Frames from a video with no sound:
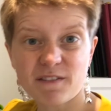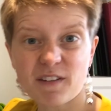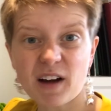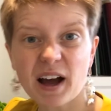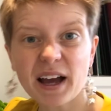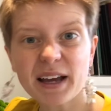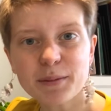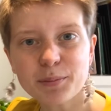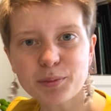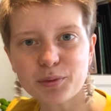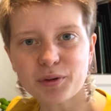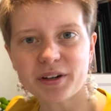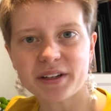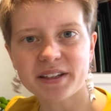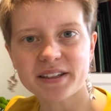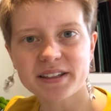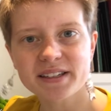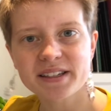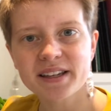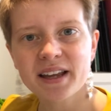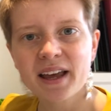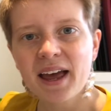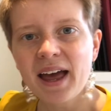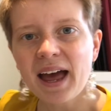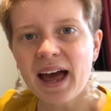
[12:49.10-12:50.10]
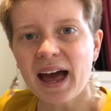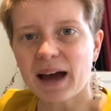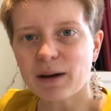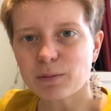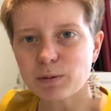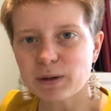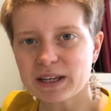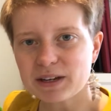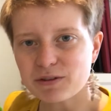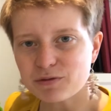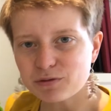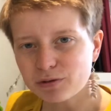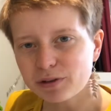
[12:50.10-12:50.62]
vibrant, and
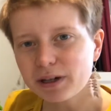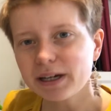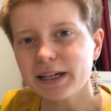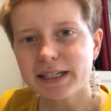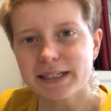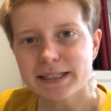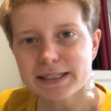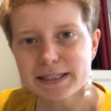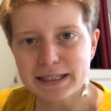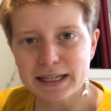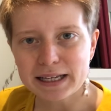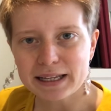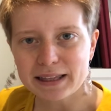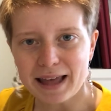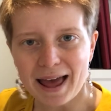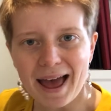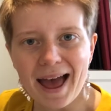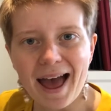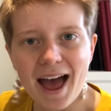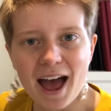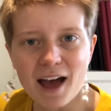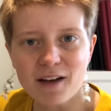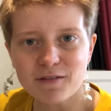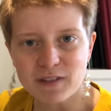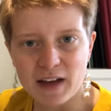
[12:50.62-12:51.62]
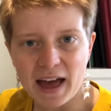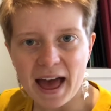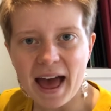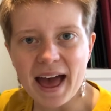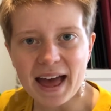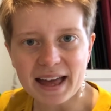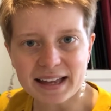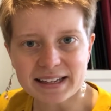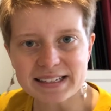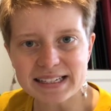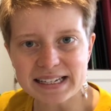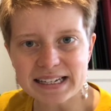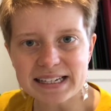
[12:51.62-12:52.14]
we can really see the hair for
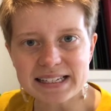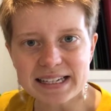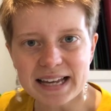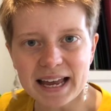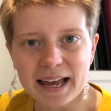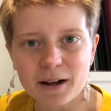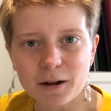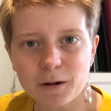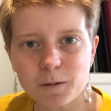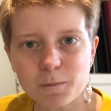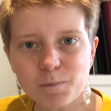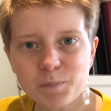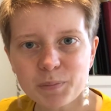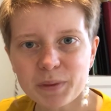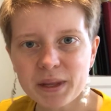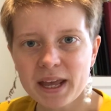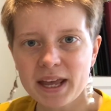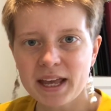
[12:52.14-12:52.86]
hair detail.